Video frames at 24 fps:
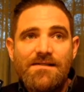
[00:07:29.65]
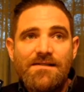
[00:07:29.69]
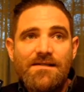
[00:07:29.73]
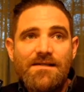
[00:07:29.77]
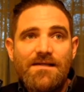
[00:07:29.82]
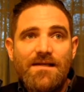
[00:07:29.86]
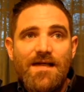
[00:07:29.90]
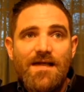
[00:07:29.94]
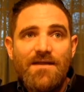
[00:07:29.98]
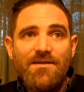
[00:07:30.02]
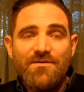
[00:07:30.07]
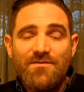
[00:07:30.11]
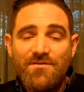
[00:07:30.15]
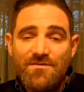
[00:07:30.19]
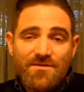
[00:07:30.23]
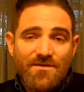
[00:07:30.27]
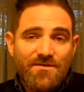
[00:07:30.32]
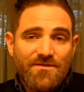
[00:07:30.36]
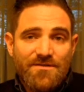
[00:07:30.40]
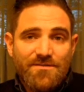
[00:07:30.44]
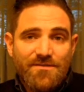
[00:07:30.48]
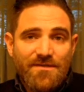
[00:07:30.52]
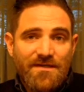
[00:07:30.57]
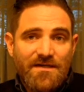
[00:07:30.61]
and use
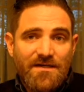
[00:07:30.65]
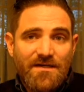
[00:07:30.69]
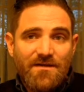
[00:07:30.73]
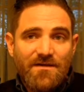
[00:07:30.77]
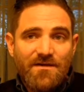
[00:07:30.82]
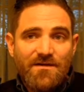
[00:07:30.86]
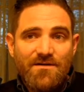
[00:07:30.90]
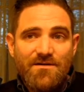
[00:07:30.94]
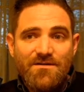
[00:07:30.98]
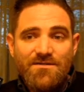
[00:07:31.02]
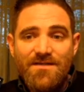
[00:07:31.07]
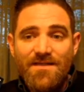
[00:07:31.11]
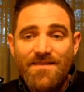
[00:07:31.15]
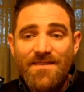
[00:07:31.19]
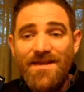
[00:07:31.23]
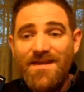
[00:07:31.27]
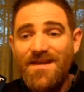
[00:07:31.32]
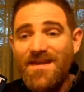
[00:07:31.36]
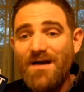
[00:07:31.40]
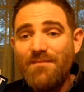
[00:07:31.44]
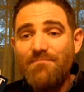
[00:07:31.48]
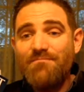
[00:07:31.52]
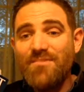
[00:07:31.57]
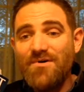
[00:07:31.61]
those to make characters. And
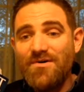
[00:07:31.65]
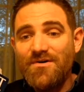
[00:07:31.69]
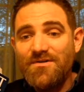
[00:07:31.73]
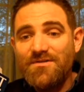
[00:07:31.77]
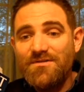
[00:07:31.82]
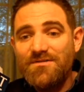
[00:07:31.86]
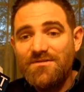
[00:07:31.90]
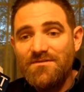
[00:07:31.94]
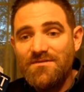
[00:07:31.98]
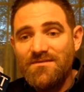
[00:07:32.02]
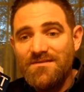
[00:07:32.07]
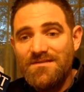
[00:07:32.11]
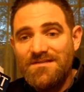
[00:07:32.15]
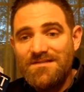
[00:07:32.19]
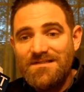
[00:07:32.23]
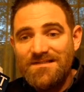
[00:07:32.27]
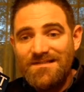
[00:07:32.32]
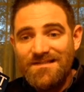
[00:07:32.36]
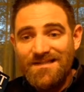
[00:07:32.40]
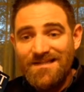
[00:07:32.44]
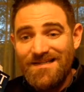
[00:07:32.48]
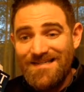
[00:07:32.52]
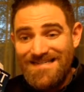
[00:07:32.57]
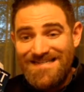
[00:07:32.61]
then numbers. You can see
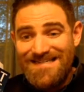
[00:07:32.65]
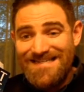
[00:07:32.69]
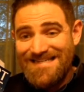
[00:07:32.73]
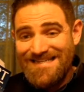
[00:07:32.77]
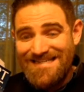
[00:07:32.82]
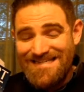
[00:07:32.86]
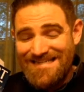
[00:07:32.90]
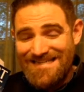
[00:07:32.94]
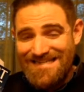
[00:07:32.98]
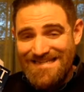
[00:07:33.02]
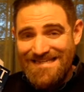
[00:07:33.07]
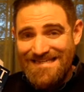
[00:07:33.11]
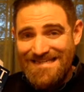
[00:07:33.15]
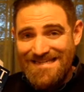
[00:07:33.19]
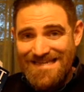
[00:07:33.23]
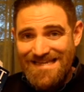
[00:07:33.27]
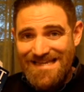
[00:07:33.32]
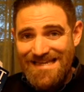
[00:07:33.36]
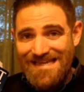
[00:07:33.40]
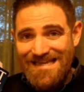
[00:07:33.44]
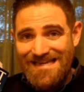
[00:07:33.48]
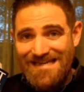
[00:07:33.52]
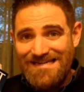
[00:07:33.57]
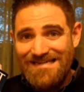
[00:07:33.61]
that in D&D
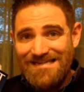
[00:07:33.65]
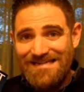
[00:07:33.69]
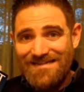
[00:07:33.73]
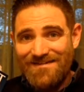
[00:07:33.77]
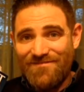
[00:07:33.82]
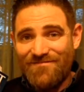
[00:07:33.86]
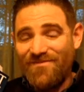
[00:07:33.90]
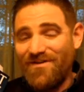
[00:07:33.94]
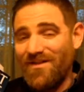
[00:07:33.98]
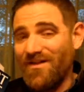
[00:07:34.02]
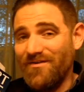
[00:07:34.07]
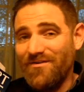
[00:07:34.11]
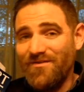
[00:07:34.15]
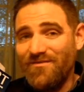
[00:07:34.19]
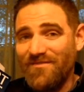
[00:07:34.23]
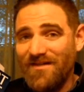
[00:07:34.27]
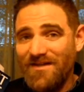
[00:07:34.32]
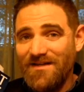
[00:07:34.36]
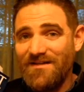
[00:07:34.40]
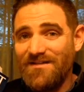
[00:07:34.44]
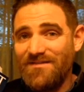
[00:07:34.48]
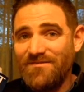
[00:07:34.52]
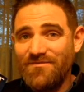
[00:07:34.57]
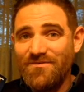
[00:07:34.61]
and in Fallout New
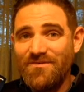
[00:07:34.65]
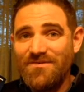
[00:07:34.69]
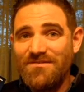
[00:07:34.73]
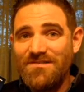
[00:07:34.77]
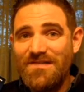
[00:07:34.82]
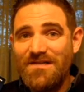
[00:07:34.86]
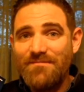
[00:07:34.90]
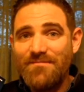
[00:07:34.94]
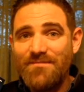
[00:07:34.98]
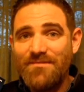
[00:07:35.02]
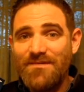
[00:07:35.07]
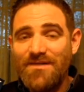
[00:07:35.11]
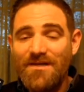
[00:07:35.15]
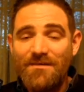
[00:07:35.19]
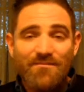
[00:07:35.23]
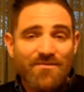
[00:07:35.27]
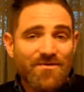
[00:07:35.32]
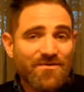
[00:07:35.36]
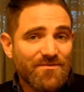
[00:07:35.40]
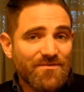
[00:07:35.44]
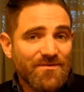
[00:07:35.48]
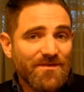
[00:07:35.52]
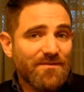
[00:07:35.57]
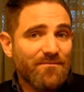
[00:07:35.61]
Vegas, for example,
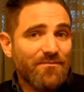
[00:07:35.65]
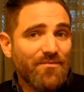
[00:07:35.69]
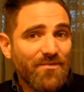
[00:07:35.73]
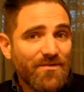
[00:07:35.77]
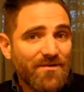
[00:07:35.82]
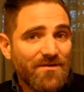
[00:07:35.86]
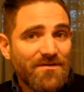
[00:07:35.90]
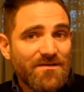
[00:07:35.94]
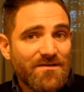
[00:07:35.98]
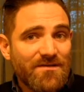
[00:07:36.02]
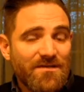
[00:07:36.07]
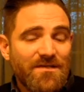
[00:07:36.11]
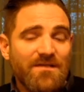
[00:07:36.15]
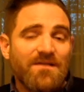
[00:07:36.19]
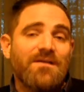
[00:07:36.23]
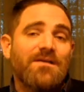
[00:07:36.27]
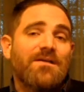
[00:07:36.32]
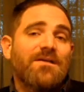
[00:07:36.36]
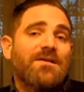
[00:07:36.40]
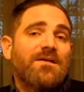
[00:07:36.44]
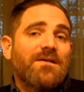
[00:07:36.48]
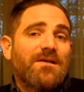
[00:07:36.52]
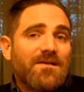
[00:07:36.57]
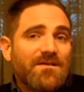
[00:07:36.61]
numbers are really important.
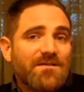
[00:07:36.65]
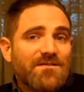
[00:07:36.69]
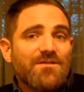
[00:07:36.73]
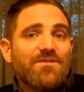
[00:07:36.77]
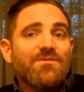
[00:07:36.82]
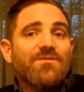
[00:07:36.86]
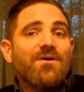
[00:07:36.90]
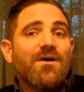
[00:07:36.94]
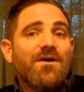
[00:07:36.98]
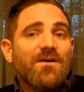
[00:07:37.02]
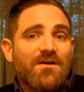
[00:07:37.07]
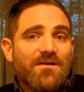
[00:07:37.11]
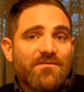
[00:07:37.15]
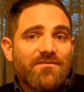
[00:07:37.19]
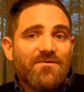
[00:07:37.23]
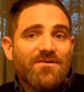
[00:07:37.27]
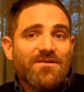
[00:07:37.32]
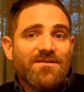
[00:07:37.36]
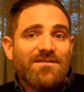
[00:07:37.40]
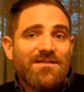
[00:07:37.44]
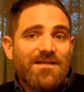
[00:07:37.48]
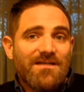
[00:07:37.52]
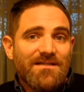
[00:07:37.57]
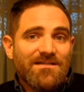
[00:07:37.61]
So I'll give you
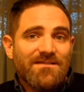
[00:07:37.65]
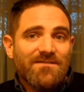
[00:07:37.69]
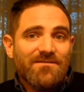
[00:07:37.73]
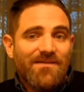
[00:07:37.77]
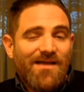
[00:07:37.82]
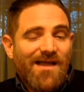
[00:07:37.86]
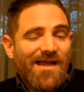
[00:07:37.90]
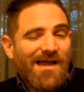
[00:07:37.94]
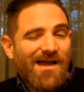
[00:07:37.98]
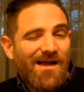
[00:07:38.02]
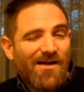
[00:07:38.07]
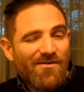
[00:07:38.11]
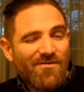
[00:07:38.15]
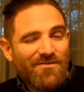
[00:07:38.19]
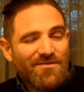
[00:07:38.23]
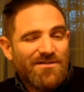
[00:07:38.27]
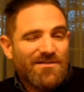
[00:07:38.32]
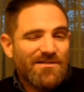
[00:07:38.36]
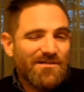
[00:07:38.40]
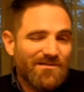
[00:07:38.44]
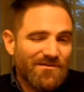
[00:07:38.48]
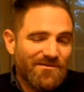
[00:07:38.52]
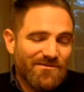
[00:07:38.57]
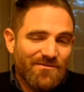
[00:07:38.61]
a sense of how
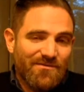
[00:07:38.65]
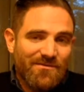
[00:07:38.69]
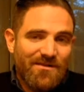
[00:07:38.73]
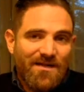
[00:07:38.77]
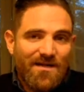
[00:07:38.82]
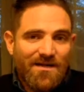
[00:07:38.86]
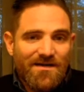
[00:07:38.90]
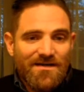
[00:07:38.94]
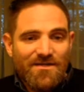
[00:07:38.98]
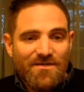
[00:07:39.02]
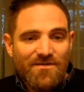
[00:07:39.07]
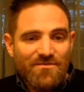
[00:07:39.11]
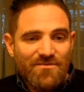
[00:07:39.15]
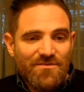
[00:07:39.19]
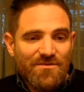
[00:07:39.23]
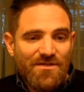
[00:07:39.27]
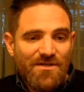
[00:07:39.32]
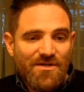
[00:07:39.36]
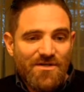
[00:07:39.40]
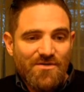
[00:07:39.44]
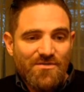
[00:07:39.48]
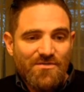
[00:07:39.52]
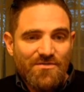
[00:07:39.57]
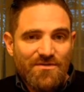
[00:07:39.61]
to kind of use
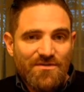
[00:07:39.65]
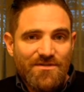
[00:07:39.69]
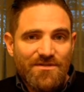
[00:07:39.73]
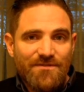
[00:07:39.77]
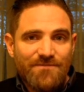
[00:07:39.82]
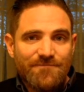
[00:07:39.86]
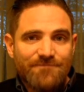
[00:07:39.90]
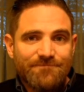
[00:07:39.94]
those